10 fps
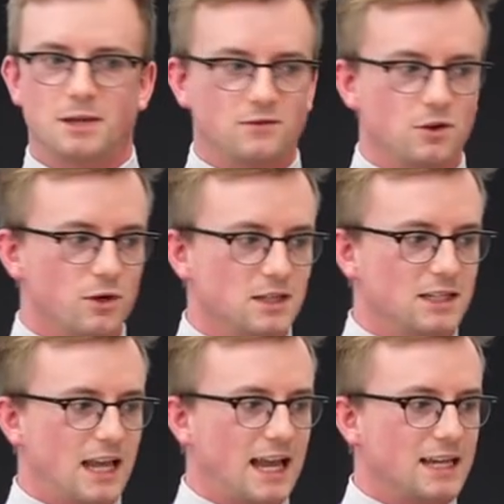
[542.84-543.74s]
you may have
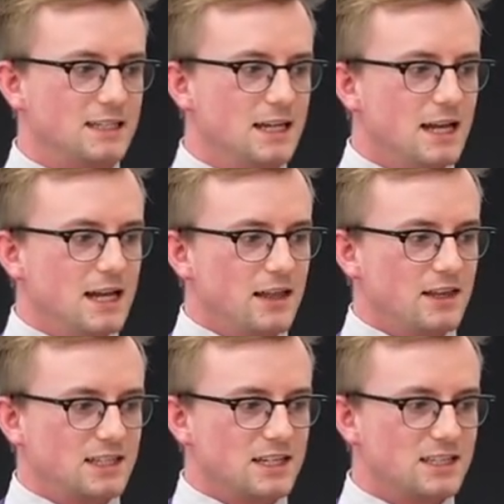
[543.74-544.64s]
noticed. And
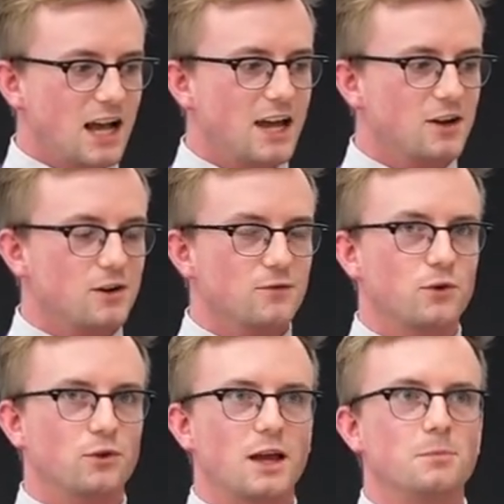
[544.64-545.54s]
this desire
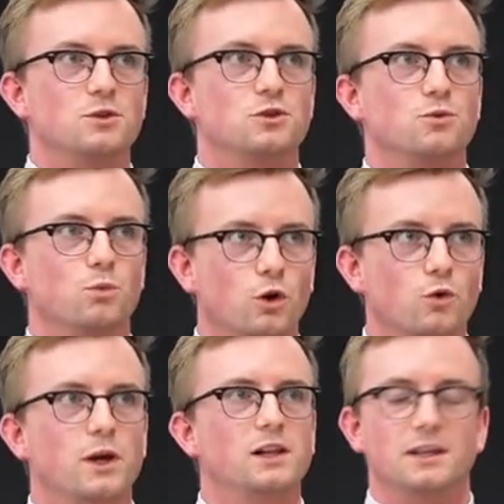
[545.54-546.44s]
for them to
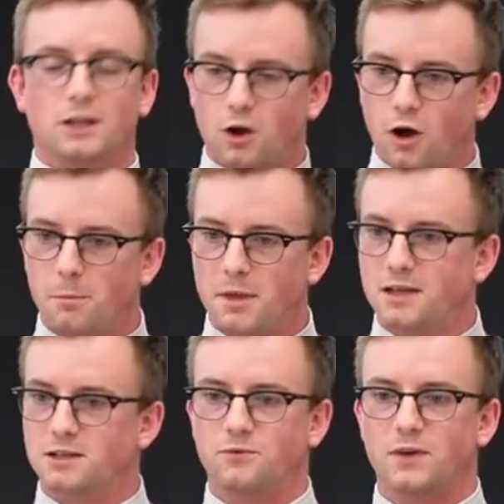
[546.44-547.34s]
work quickly in
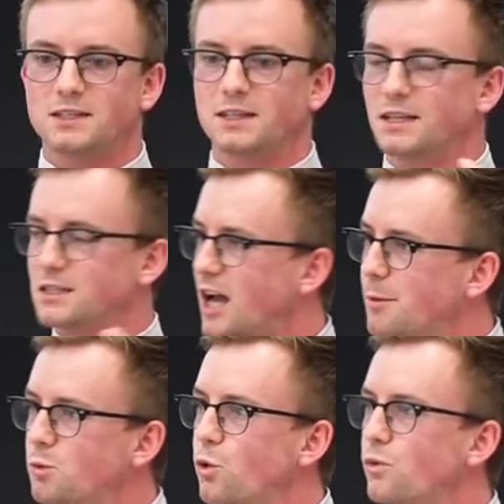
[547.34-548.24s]
combat, face against
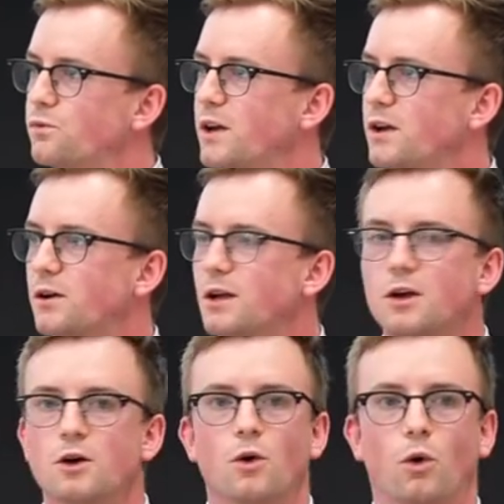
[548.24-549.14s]
cyber warfare,
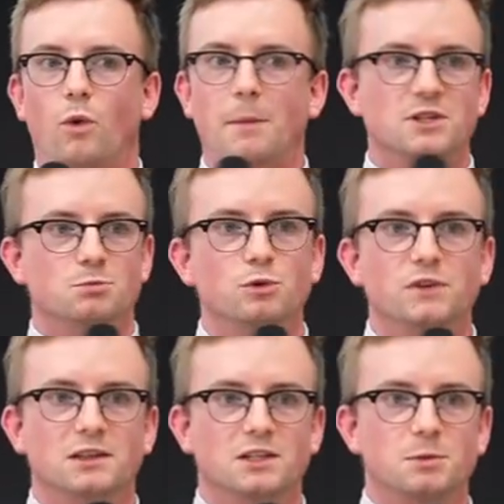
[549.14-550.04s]
or weapons
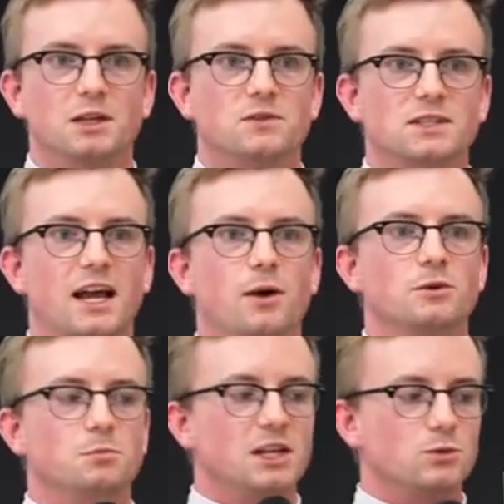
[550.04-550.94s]
moving at the speed of
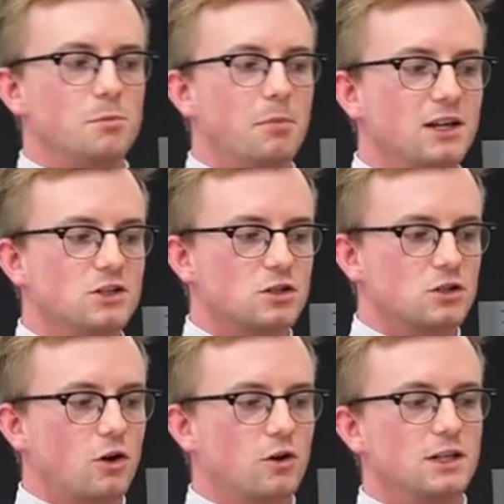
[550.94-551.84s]
sound means we might
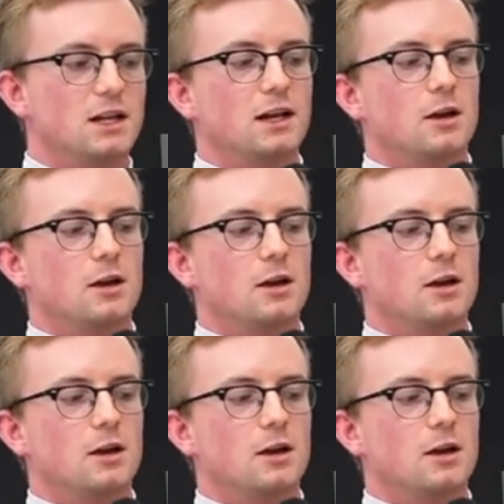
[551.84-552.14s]
start